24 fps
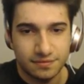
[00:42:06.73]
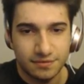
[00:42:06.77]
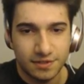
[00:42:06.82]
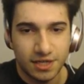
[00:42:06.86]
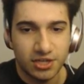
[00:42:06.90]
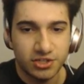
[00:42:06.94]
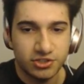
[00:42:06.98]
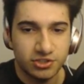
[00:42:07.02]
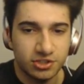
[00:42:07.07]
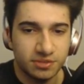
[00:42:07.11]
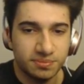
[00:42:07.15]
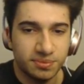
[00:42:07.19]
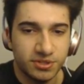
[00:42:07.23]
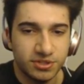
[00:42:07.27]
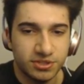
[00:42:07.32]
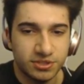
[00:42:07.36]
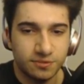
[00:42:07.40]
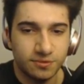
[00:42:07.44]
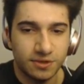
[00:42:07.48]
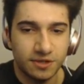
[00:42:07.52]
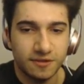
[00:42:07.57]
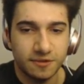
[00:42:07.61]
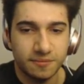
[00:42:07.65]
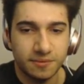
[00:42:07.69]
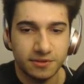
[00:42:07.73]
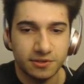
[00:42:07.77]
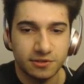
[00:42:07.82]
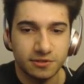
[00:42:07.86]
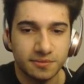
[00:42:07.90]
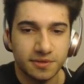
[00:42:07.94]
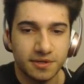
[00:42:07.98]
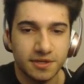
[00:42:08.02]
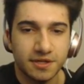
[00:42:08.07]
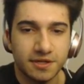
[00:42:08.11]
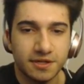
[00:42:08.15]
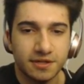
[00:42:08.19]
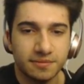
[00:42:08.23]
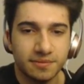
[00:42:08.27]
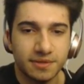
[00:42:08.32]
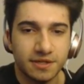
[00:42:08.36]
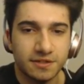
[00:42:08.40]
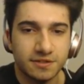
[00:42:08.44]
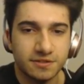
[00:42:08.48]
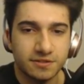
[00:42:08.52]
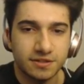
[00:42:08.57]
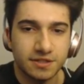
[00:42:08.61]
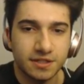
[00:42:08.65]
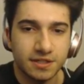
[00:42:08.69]
I should have pushed a wave up a little bit here, but
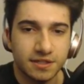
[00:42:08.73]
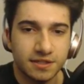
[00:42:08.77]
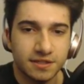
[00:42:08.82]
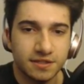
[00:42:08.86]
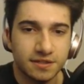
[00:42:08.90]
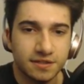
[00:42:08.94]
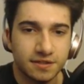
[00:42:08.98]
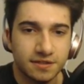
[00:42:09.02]
that's okay.